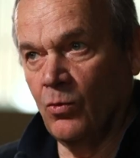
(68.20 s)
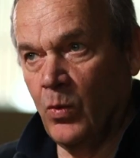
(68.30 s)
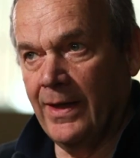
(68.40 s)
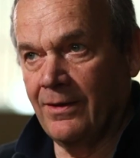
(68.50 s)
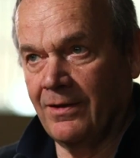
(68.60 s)

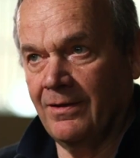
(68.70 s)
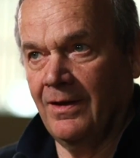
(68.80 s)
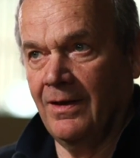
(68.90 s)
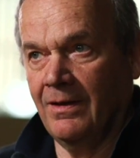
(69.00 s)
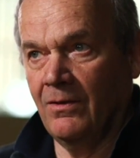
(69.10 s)
wit
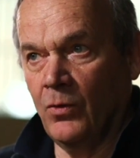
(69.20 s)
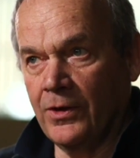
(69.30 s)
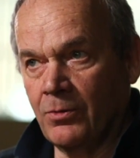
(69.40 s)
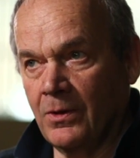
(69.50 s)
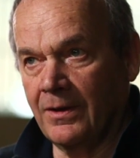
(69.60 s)

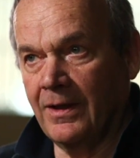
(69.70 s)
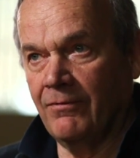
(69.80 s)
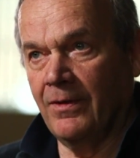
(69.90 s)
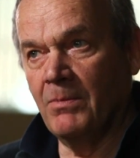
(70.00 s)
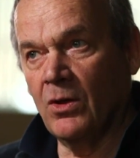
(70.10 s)
which will
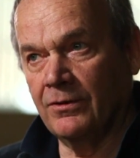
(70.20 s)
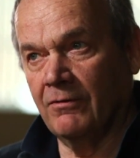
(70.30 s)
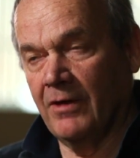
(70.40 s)
give the modern